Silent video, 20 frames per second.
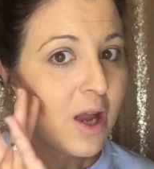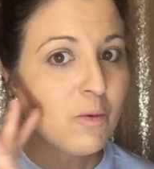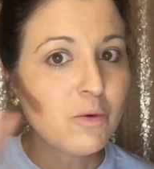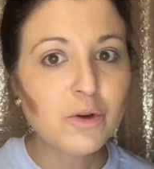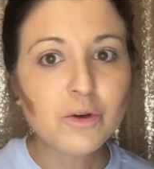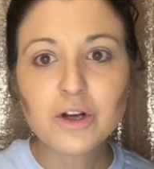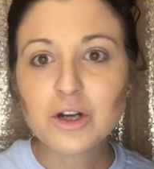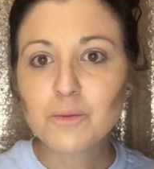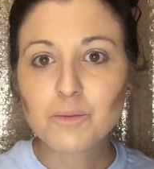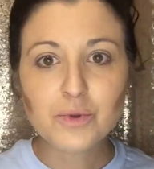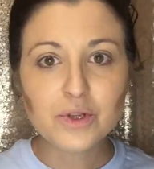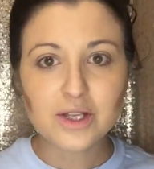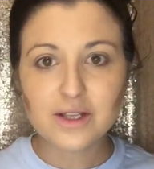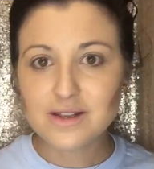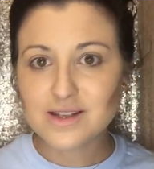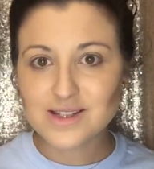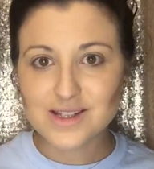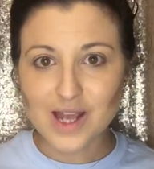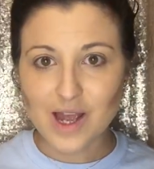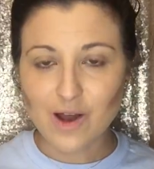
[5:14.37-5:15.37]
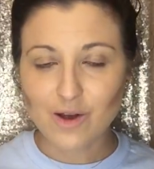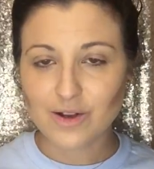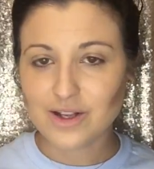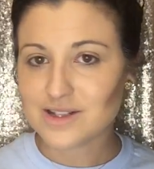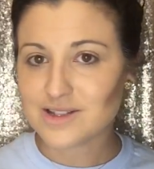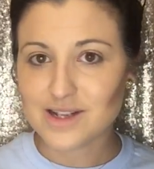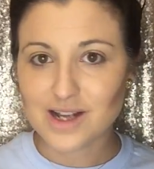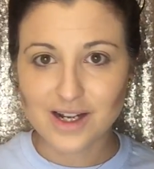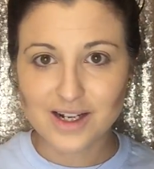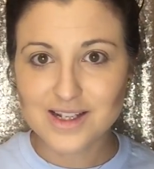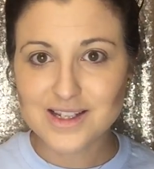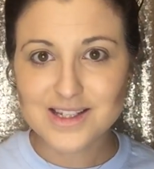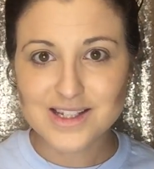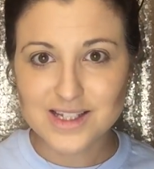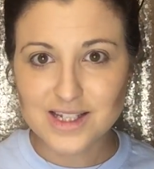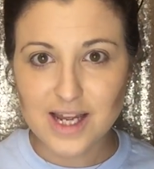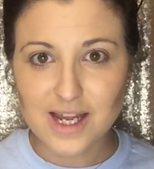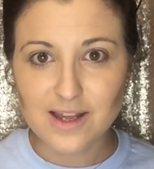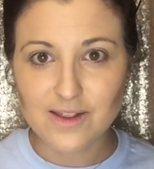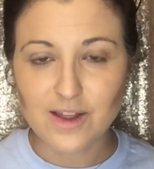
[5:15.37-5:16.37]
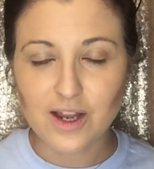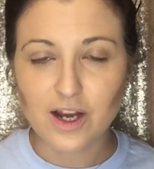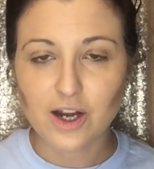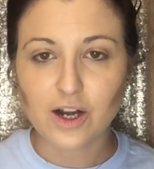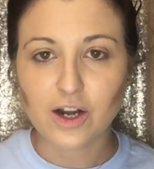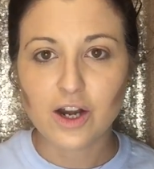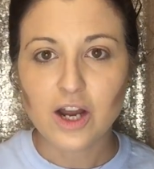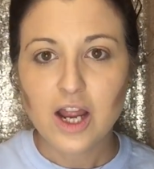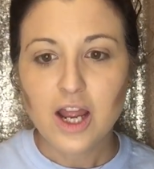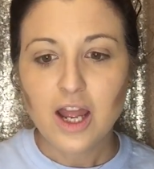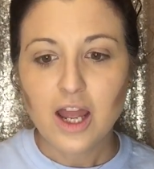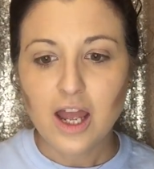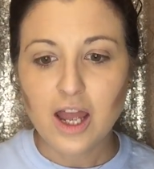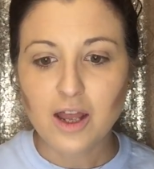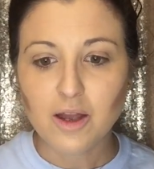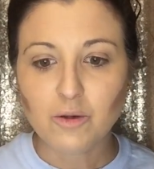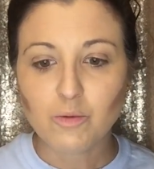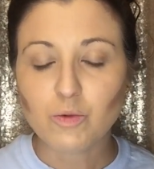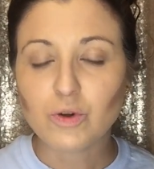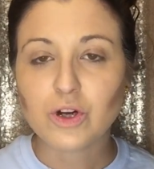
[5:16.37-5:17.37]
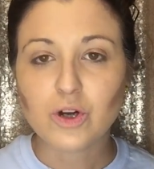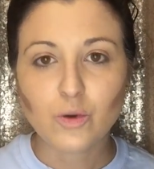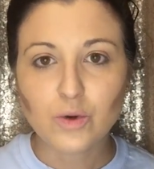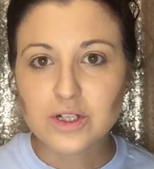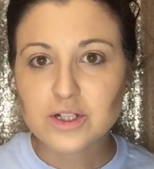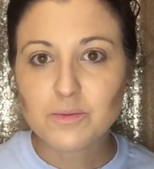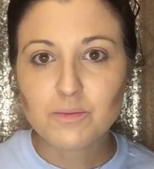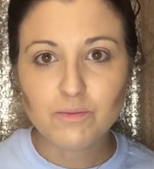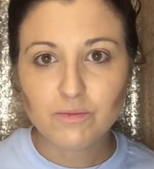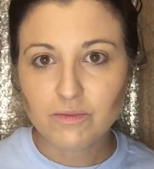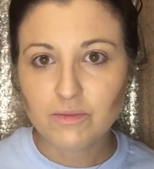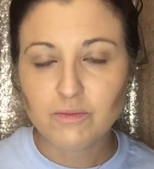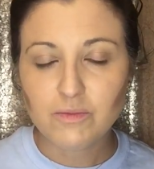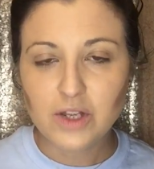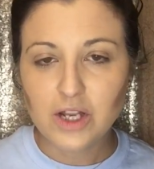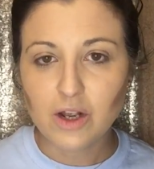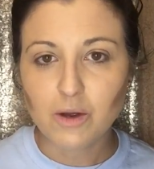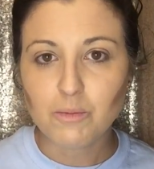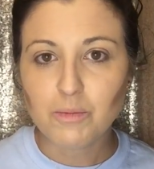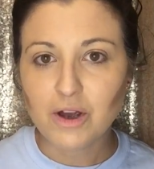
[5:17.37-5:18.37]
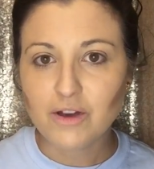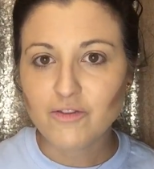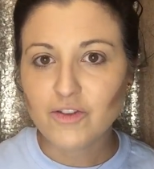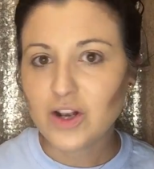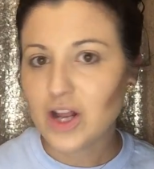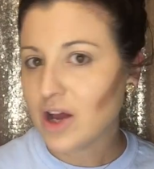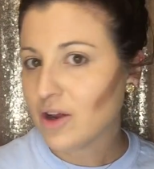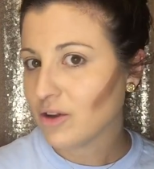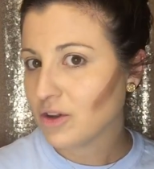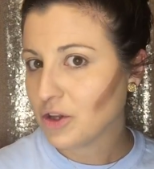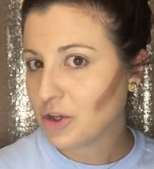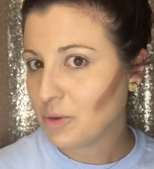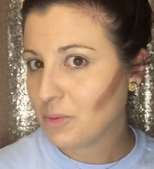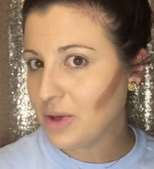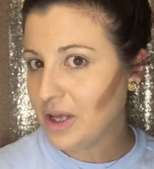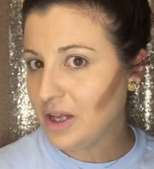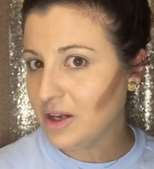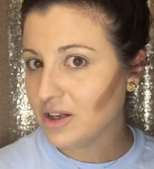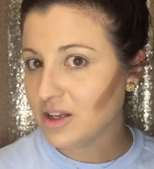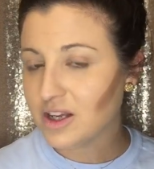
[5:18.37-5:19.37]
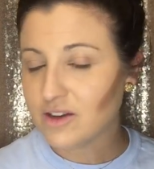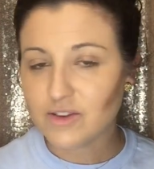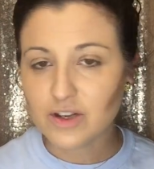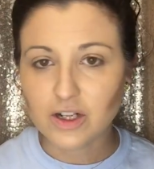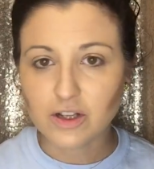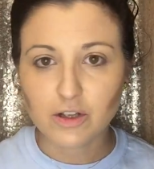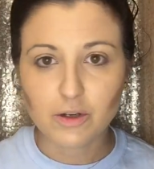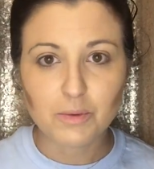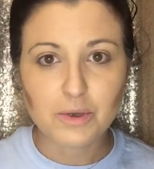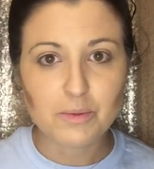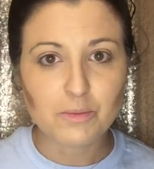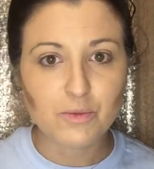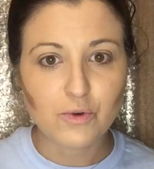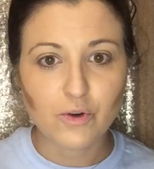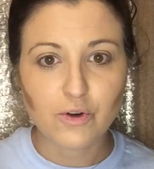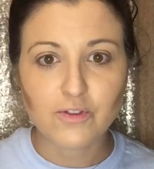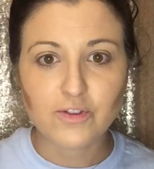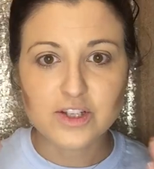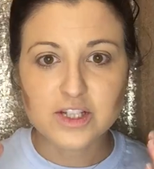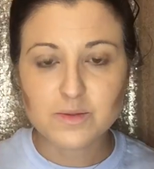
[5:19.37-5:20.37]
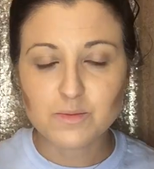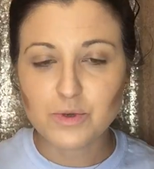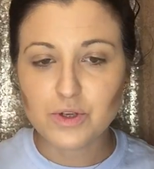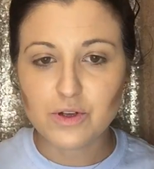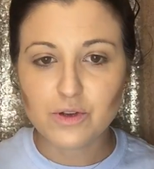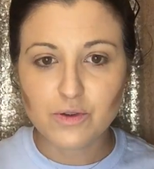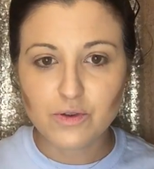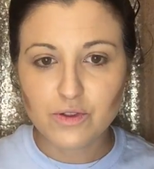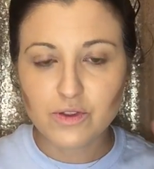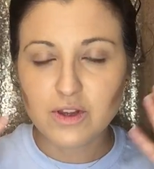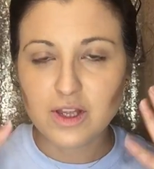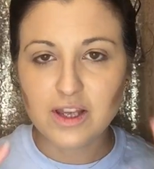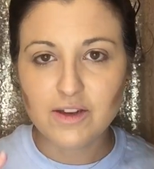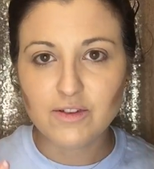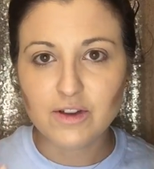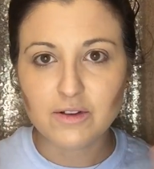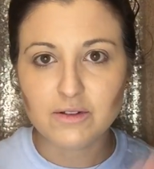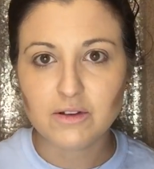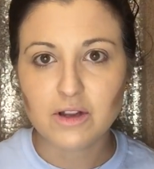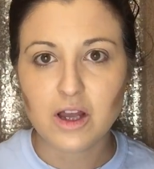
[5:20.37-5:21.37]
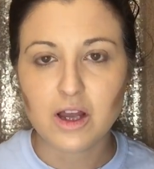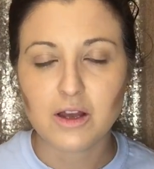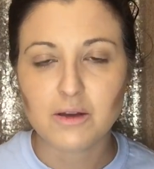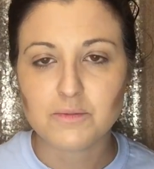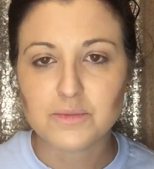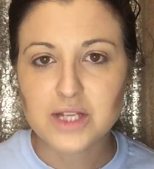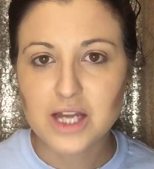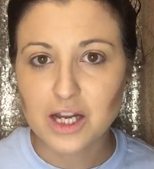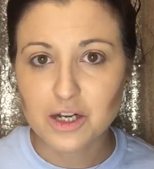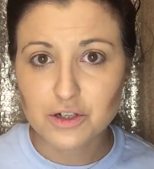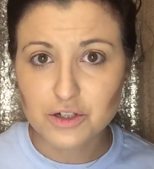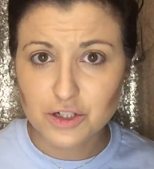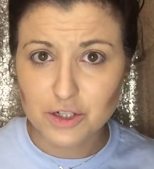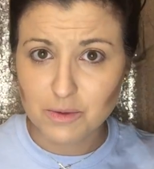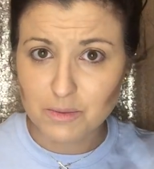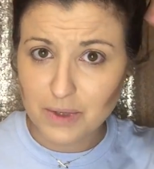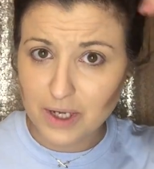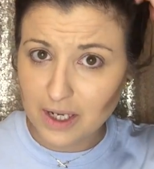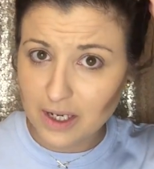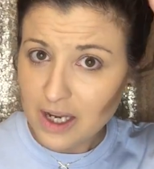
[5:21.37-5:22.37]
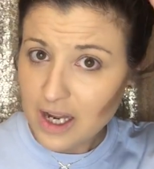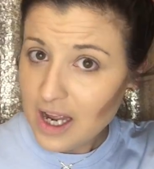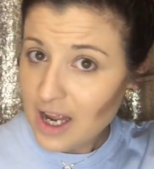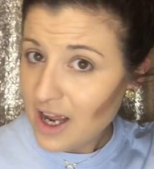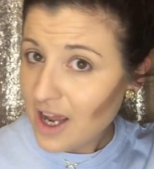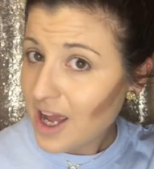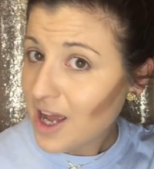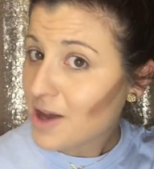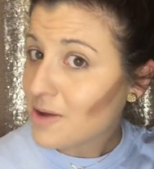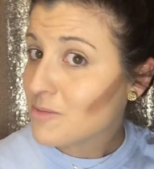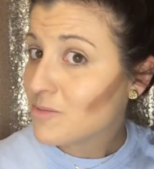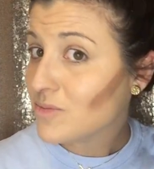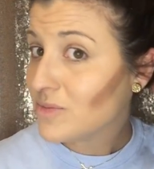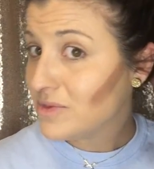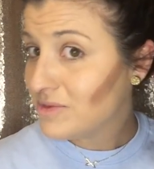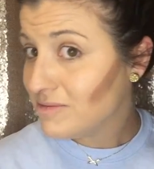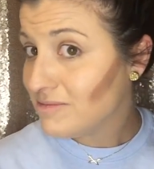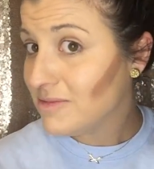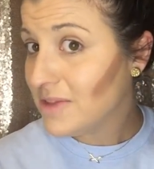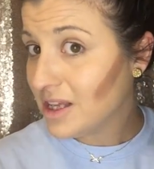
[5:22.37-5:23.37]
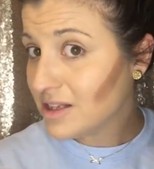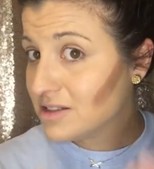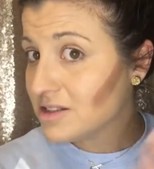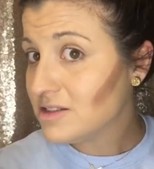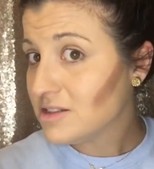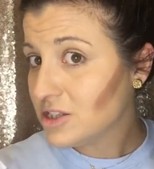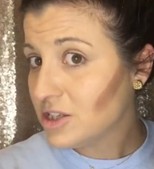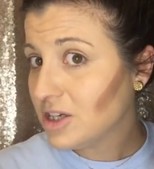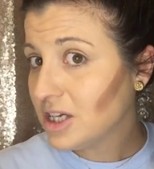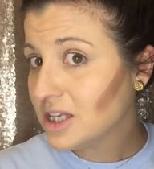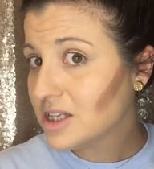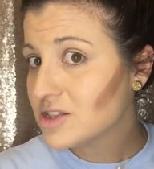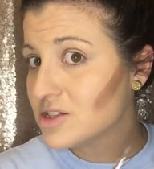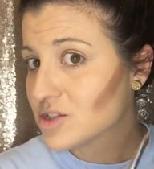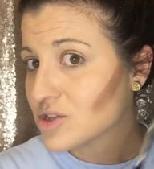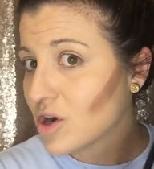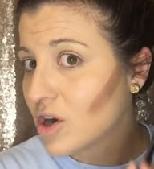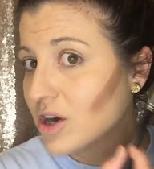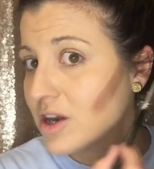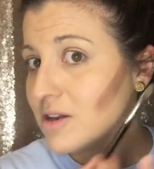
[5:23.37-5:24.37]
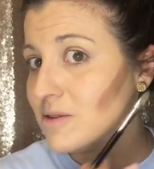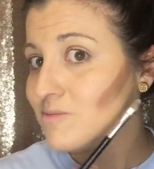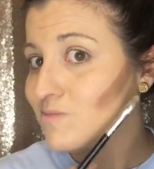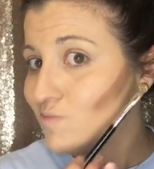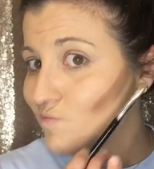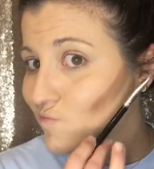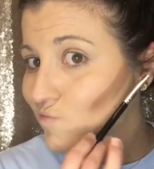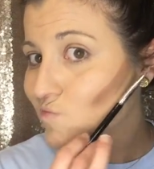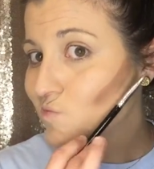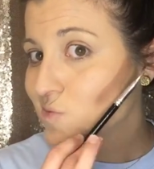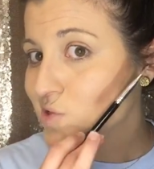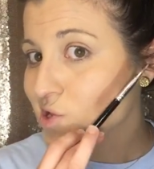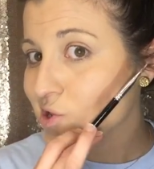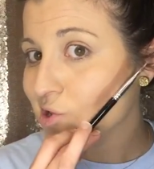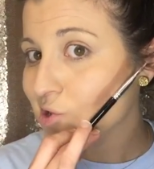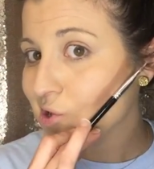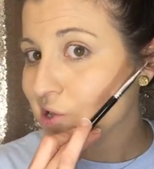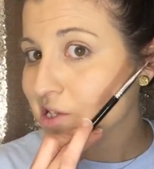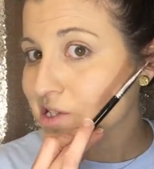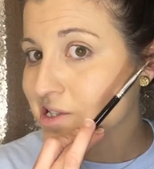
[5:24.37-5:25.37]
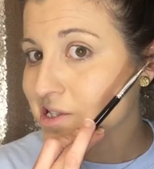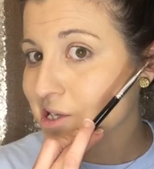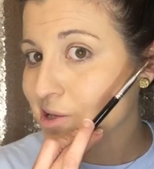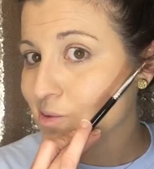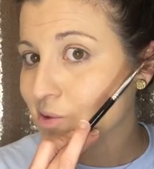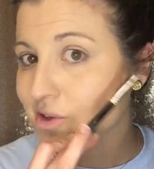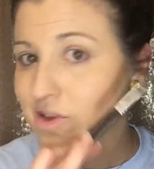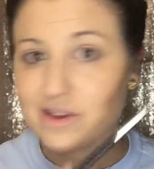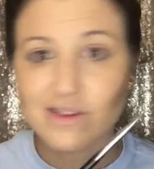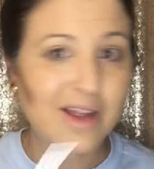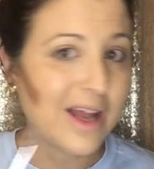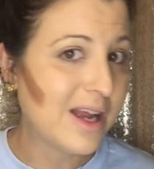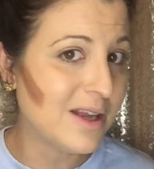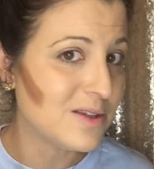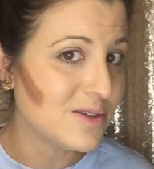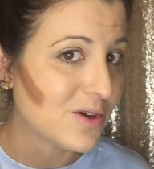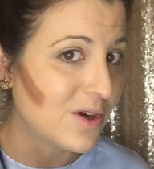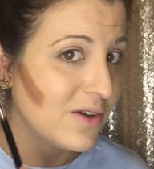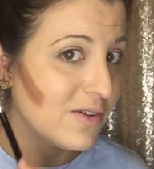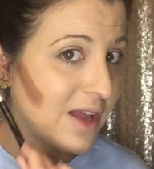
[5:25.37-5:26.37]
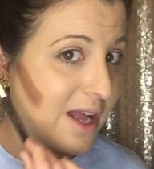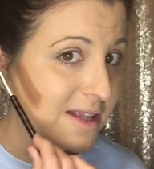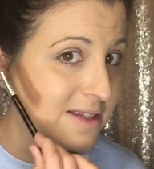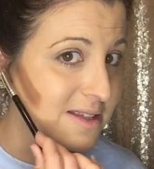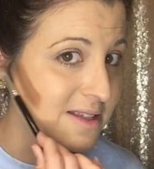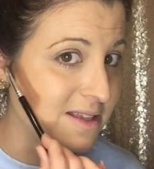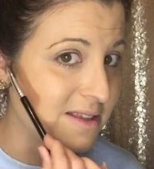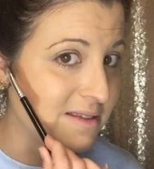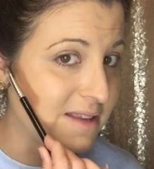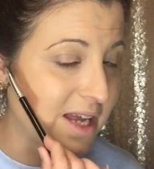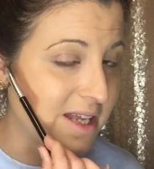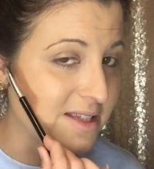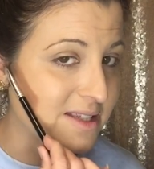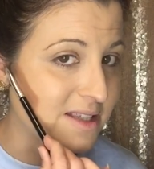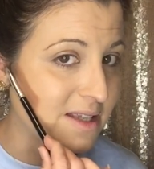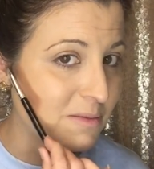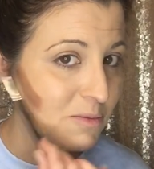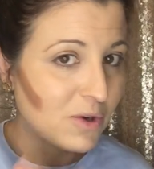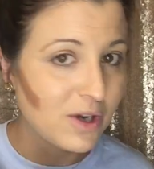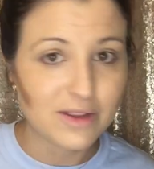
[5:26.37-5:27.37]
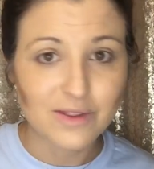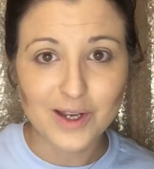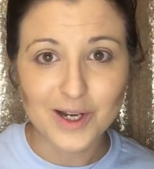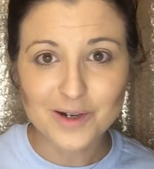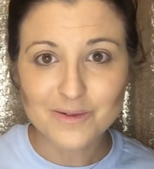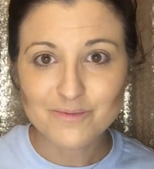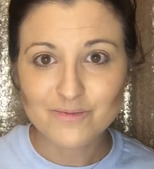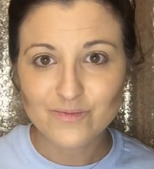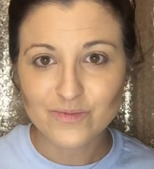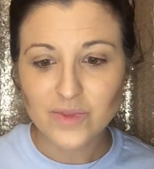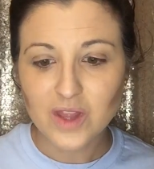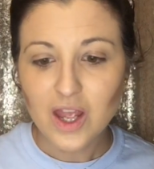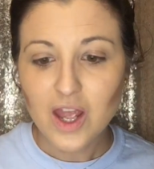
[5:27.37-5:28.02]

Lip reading: And we're going to blend this out. It's not going to stay there. We're going to, you know, buff it out a little bit and give it a little bit more of a smooth, even texture. But to get started, so you can see where the lines are, that's them right there.